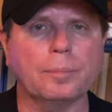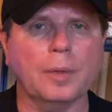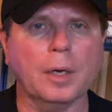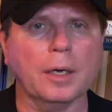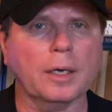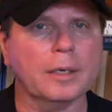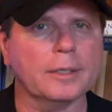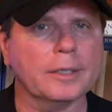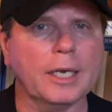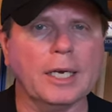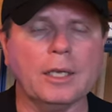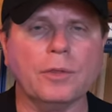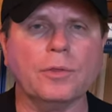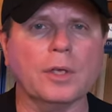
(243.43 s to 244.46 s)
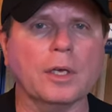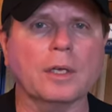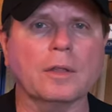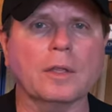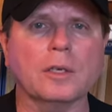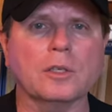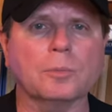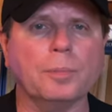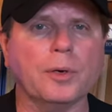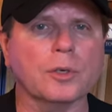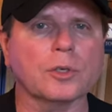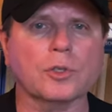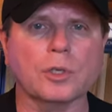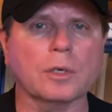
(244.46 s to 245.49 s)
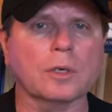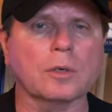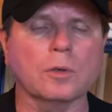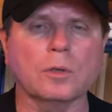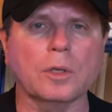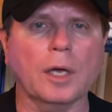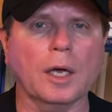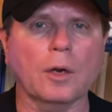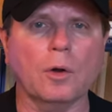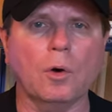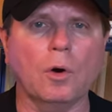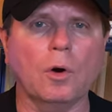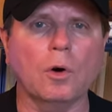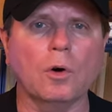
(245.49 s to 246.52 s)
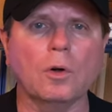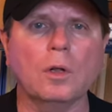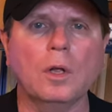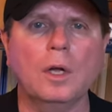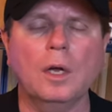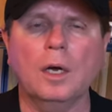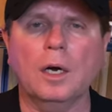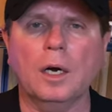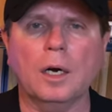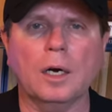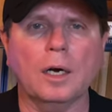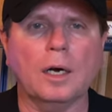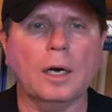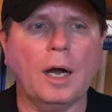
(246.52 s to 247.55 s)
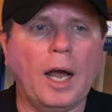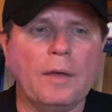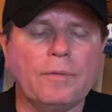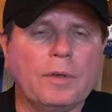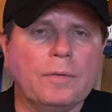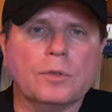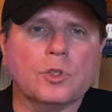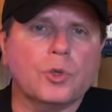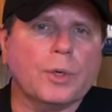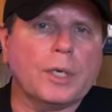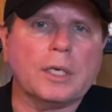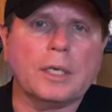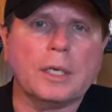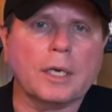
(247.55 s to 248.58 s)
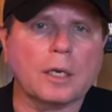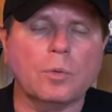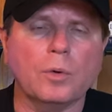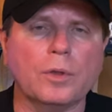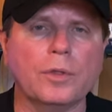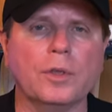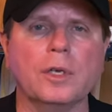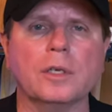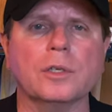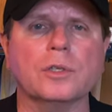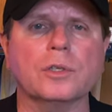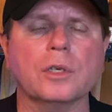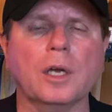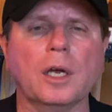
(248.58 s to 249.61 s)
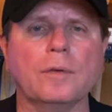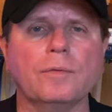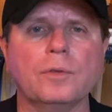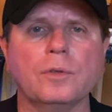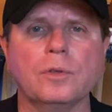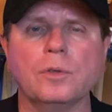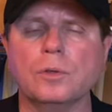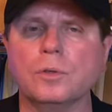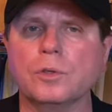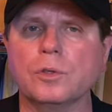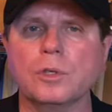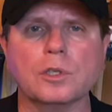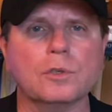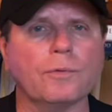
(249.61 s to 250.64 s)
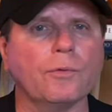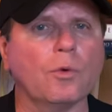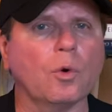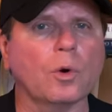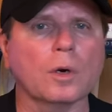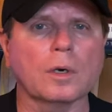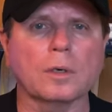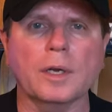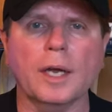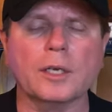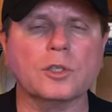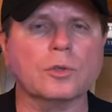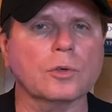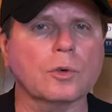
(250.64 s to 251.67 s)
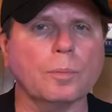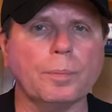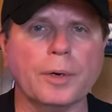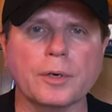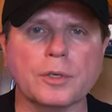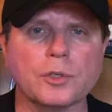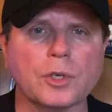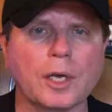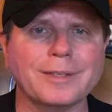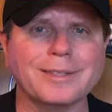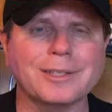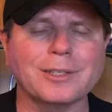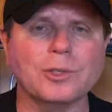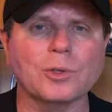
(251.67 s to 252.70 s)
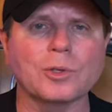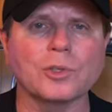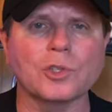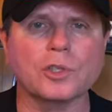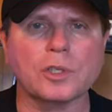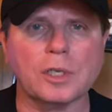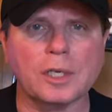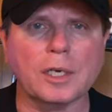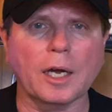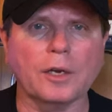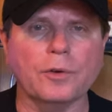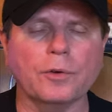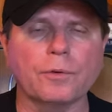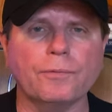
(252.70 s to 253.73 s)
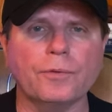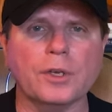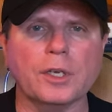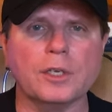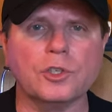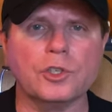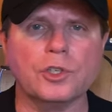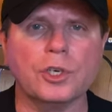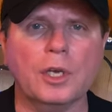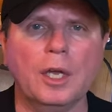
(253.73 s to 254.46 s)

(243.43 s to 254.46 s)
uh, anything that is parasitical at all. Uh, I've even treated ick with this. I've used this for external parasites that you can see on your fish.